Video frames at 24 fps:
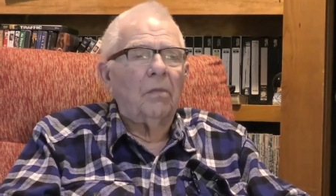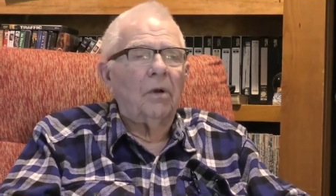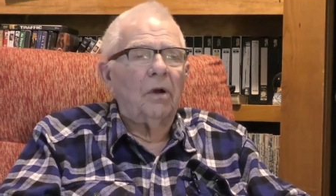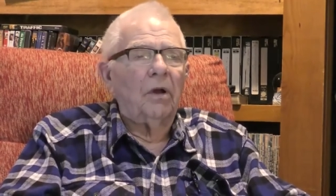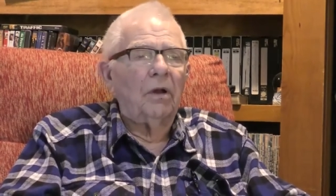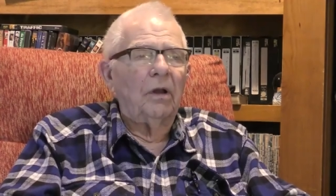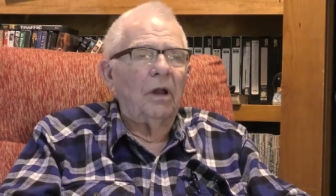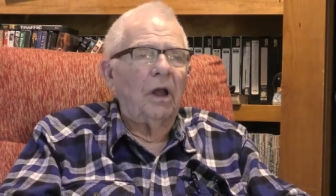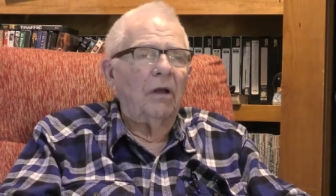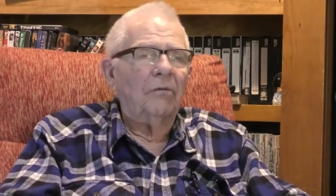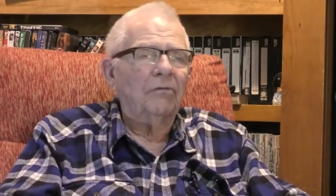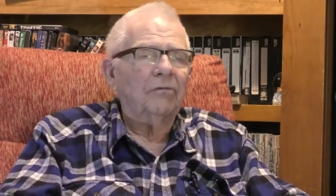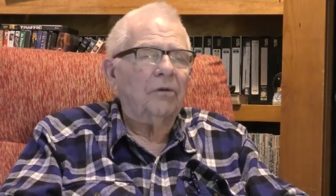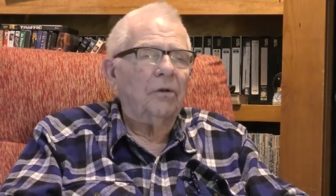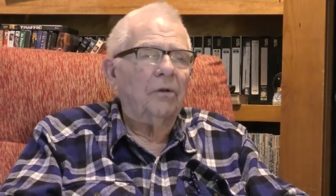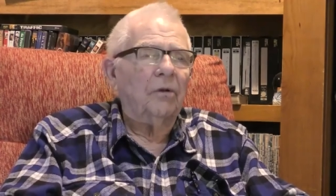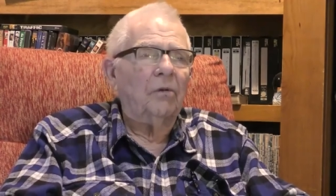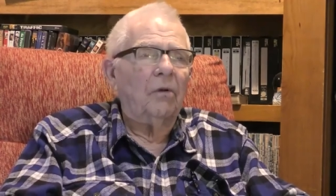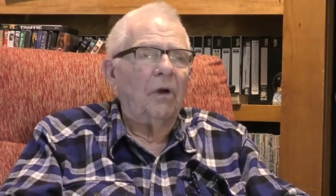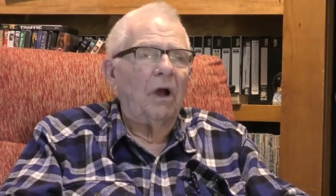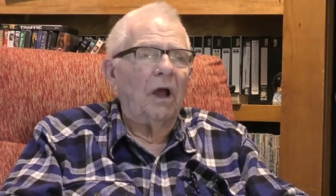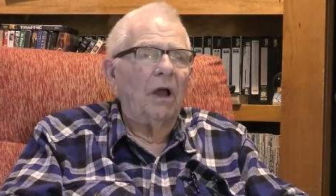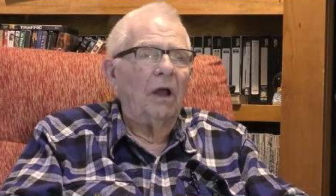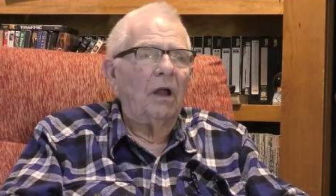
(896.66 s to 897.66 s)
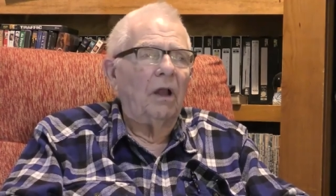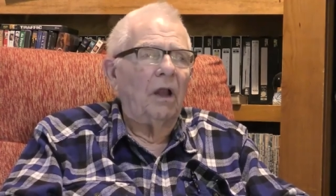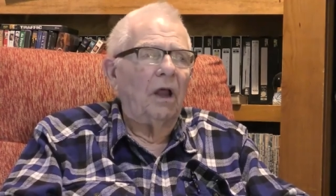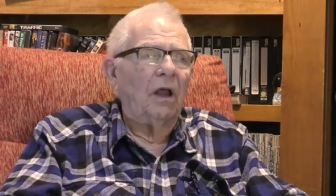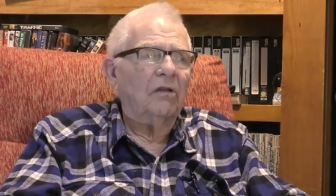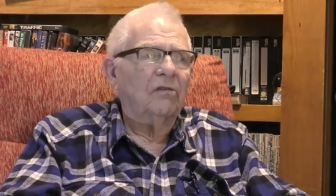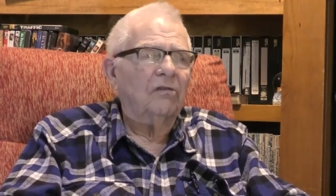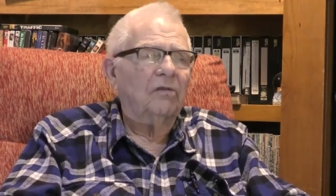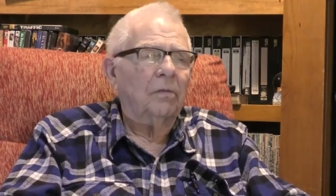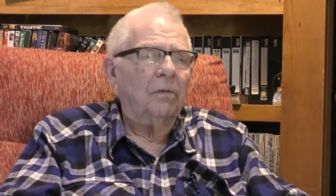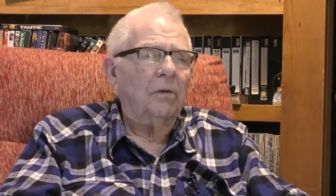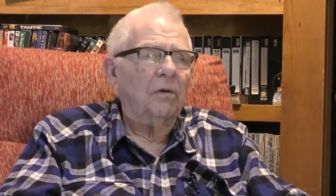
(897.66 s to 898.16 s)
but after a while
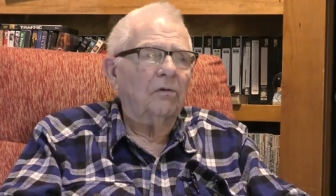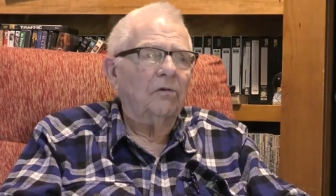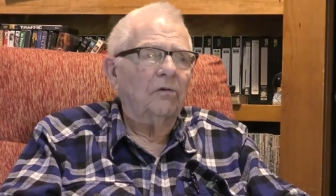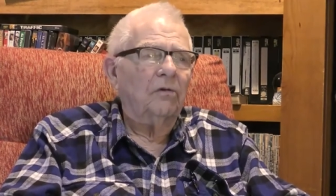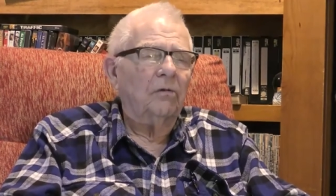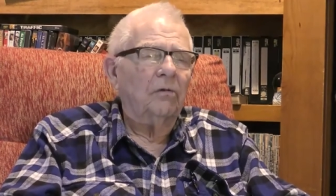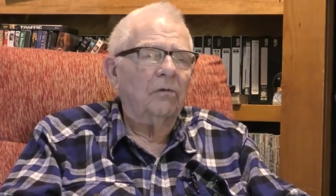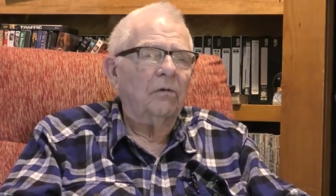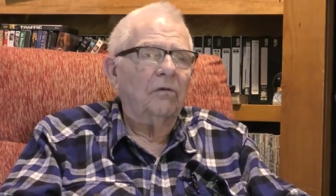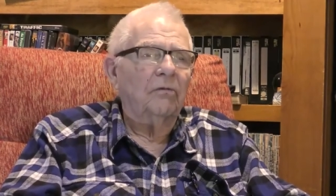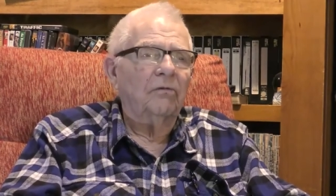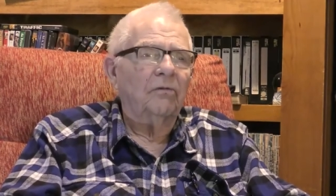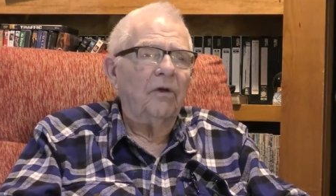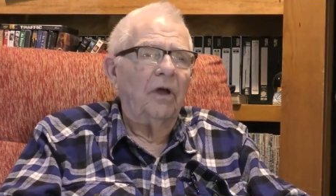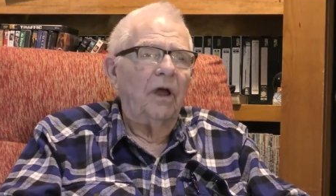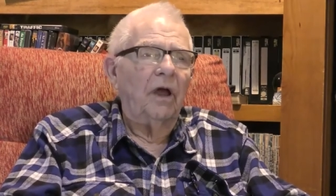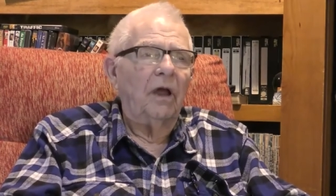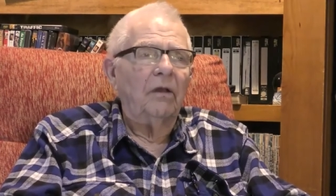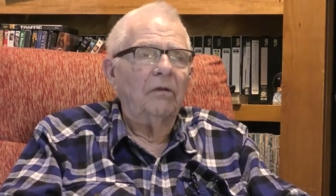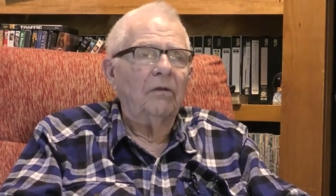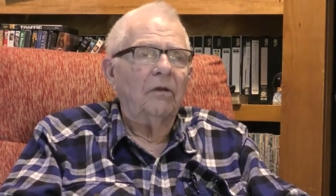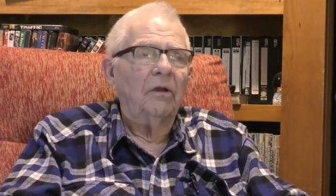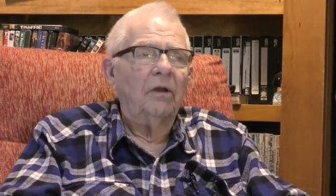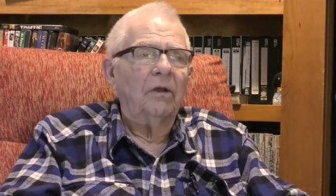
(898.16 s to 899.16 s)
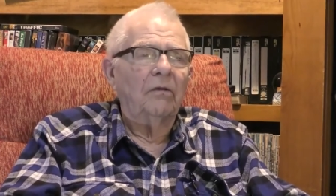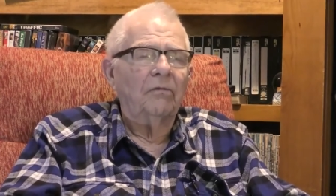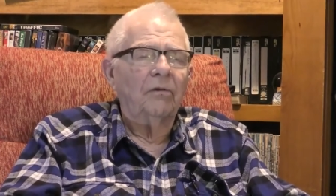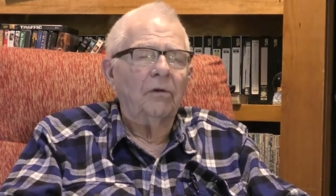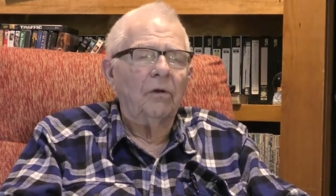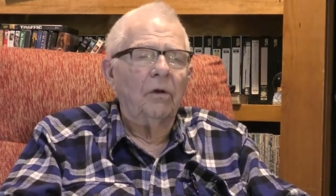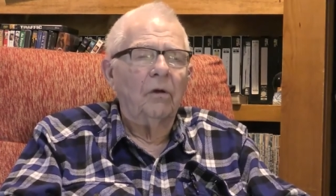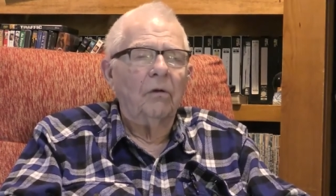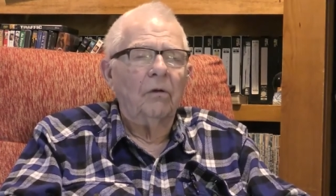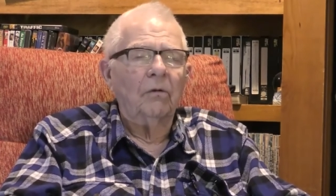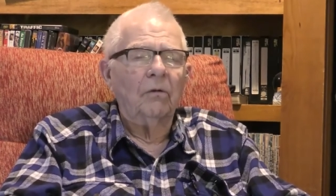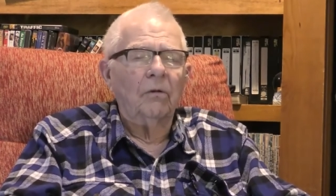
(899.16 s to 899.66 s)
I suppose you would find that if
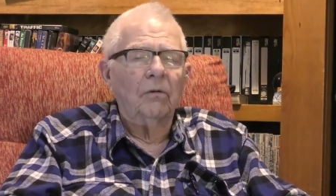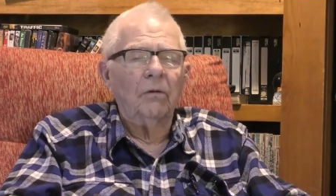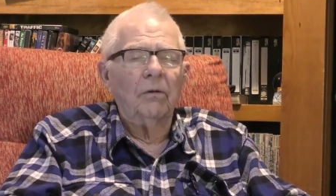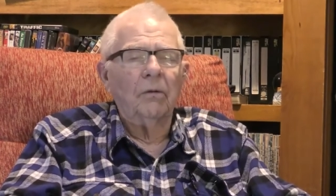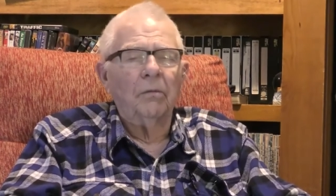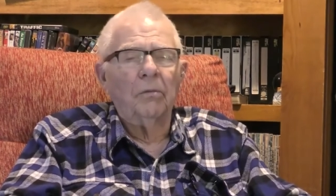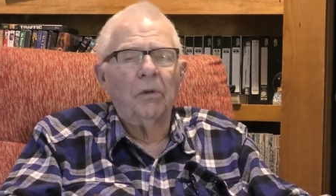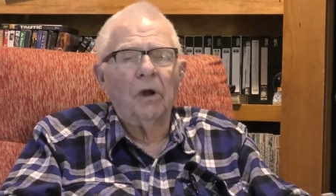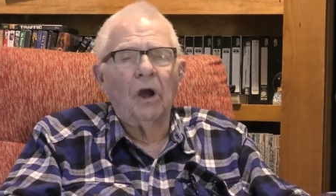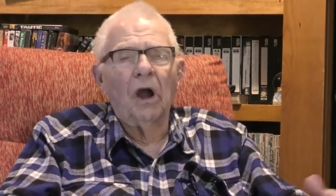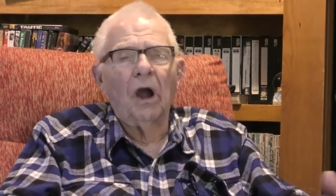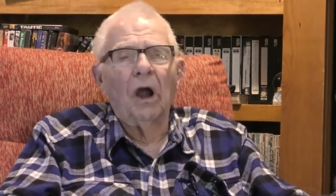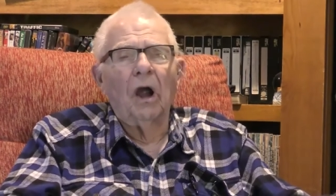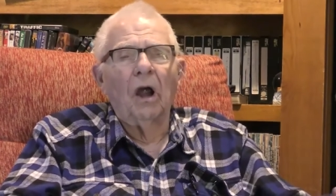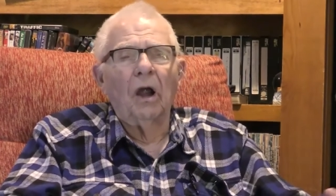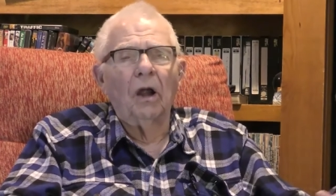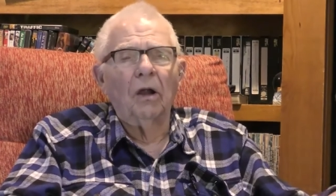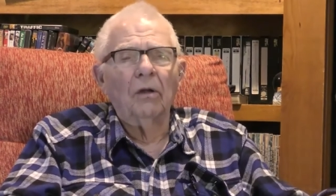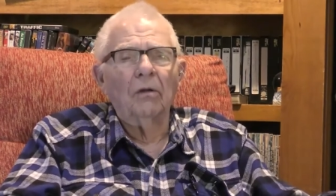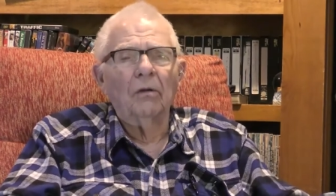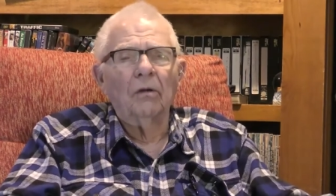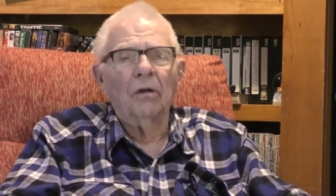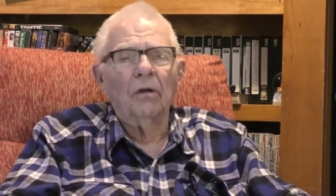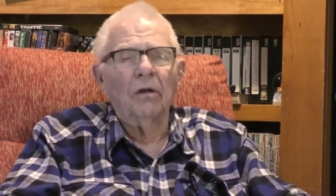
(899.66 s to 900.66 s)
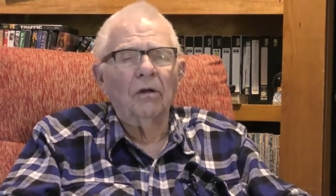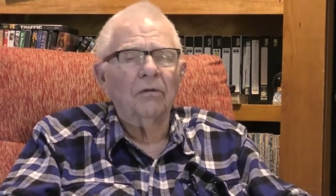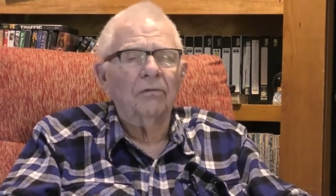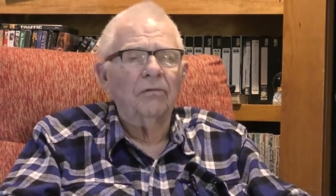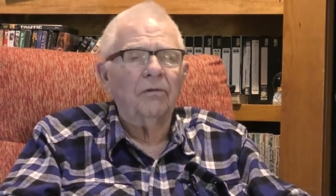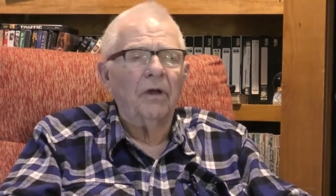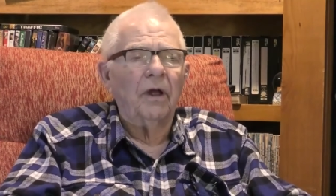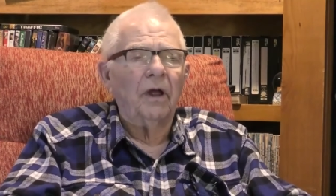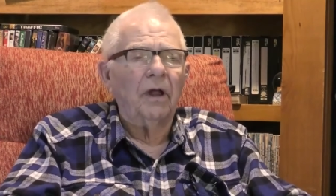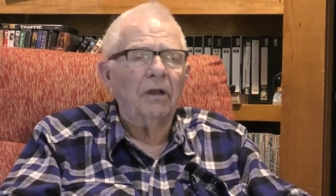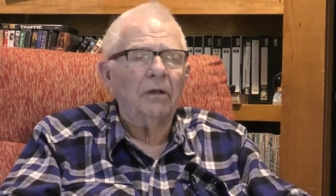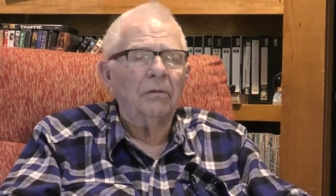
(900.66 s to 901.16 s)
you go to the bar, you're going to
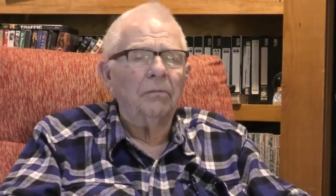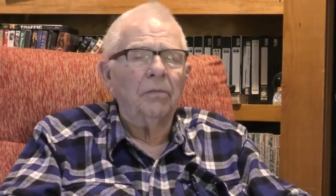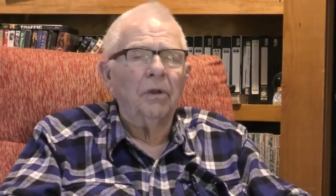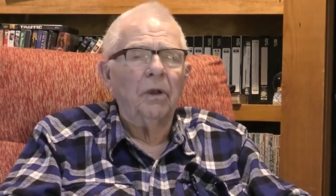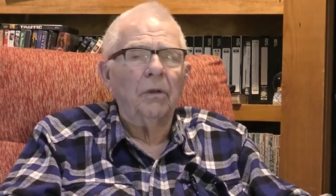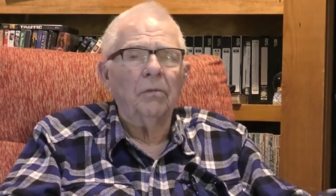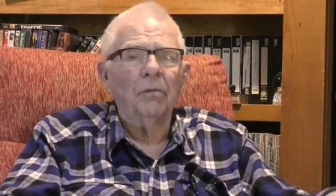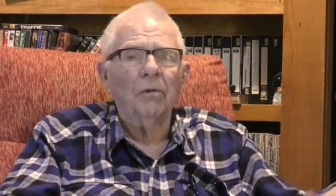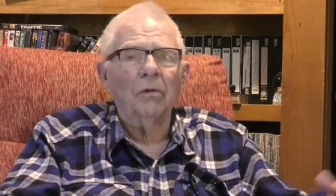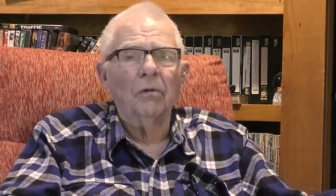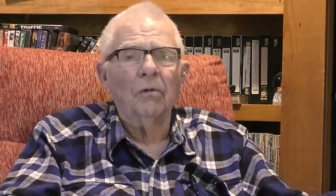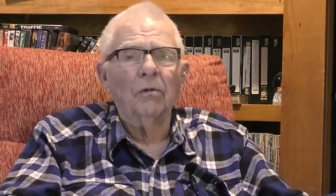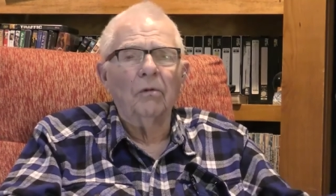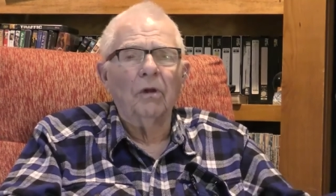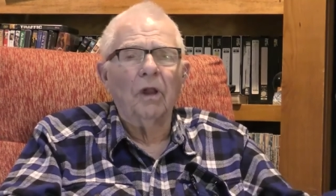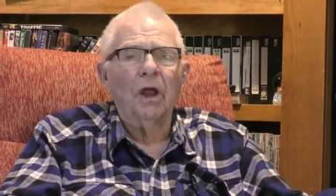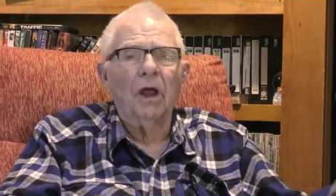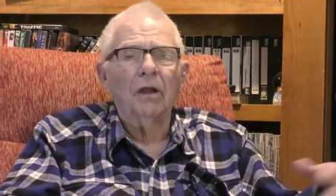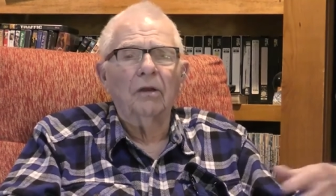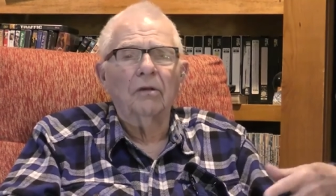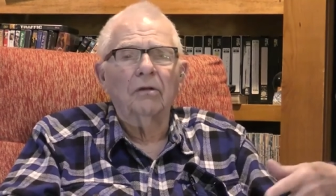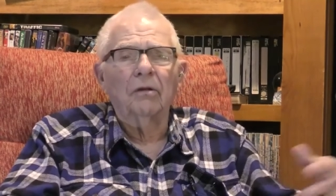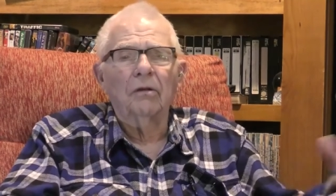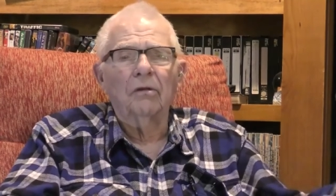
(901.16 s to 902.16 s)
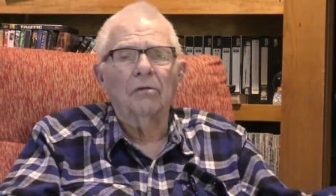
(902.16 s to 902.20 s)
find people who like